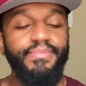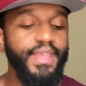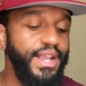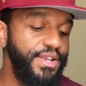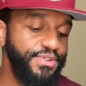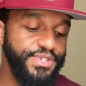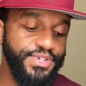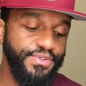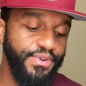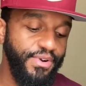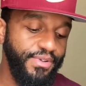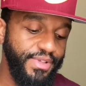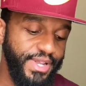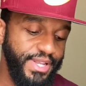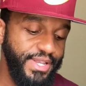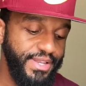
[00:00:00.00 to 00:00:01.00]
and you're
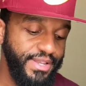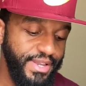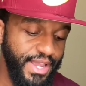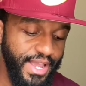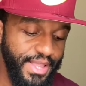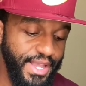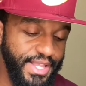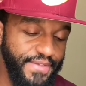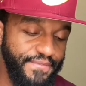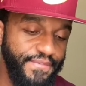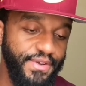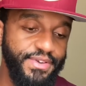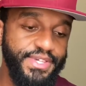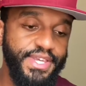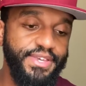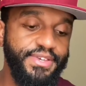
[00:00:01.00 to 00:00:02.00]
scrolling, and like the
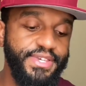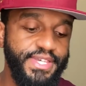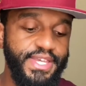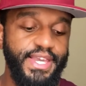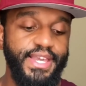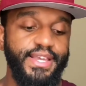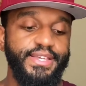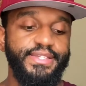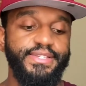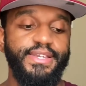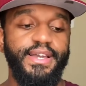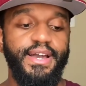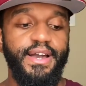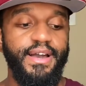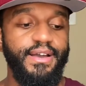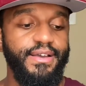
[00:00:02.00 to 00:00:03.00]
first thing you see is,
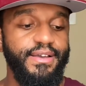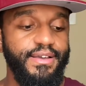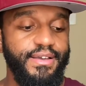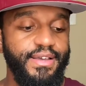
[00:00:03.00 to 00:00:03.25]
uh,